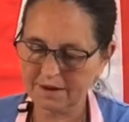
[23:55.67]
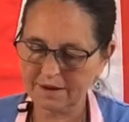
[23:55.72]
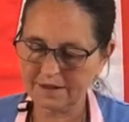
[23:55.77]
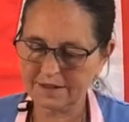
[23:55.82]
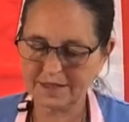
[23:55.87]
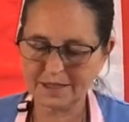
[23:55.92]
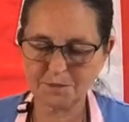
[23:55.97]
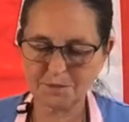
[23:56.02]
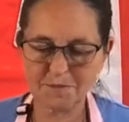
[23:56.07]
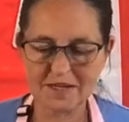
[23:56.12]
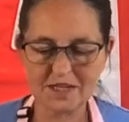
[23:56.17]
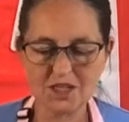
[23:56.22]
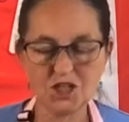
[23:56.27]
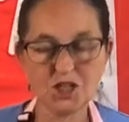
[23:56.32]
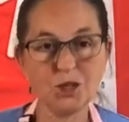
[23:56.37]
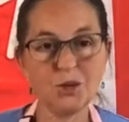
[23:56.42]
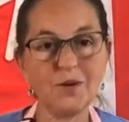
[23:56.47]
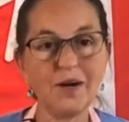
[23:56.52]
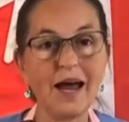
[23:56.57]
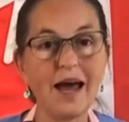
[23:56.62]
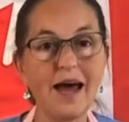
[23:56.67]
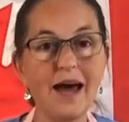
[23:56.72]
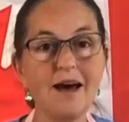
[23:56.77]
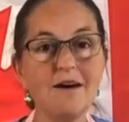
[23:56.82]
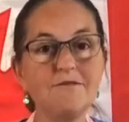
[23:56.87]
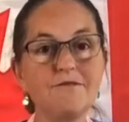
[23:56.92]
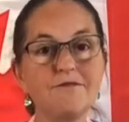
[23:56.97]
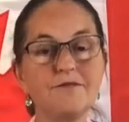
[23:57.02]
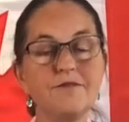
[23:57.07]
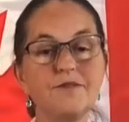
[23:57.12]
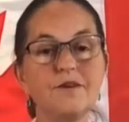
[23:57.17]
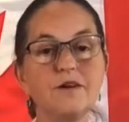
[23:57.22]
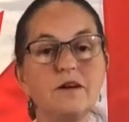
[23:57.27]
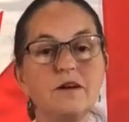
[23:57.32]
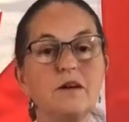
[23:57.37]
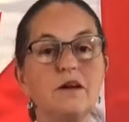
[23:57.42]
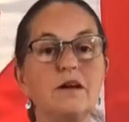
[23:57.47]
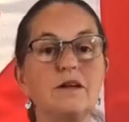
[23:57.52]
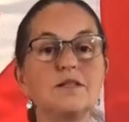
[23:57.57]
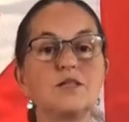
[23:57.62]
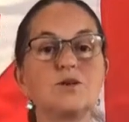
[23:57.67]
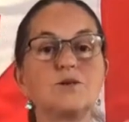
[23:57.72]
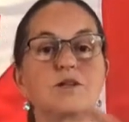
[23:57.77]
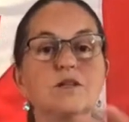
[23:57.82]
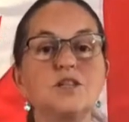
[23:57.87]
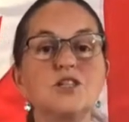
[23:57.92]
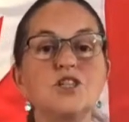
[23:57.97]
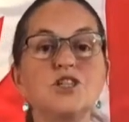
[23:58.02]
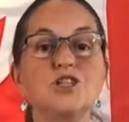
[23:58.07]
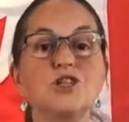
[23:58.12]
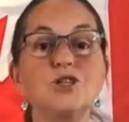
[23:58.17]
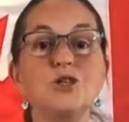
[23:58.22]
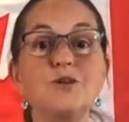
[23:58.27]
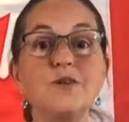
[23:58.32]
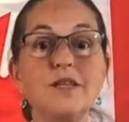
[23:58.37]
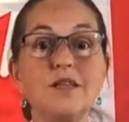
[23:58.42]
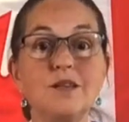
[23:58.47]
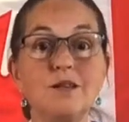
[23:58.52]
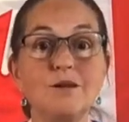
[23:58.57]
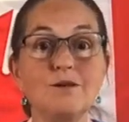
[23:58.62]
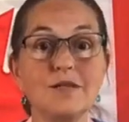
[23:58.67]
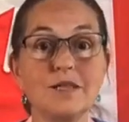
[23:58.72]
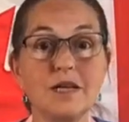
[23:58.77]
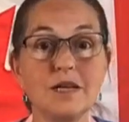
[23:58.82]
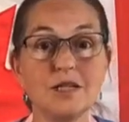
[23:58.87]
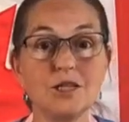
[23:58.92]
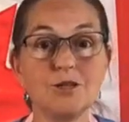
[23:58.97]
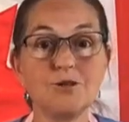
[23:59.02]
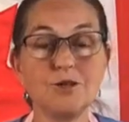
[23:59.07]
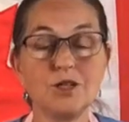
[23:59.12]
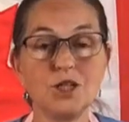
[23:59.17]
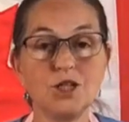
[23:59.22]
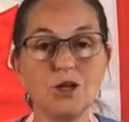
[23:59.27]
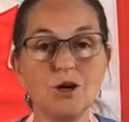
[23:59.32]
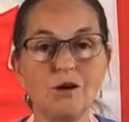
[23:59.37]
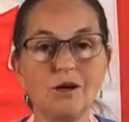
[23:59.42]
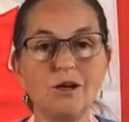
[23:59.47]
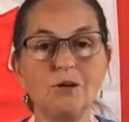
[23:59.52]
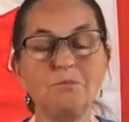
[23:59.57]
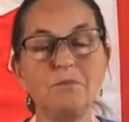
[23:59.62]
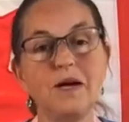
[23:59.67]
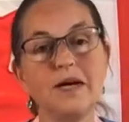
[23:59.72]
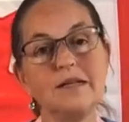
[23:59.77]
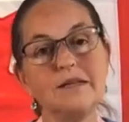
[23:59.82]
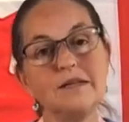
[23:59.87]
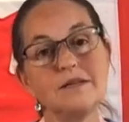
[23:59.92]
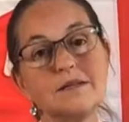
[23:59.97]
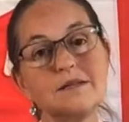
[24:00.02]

Speed 2.5. It's going to stir in those extra chocolate buttons,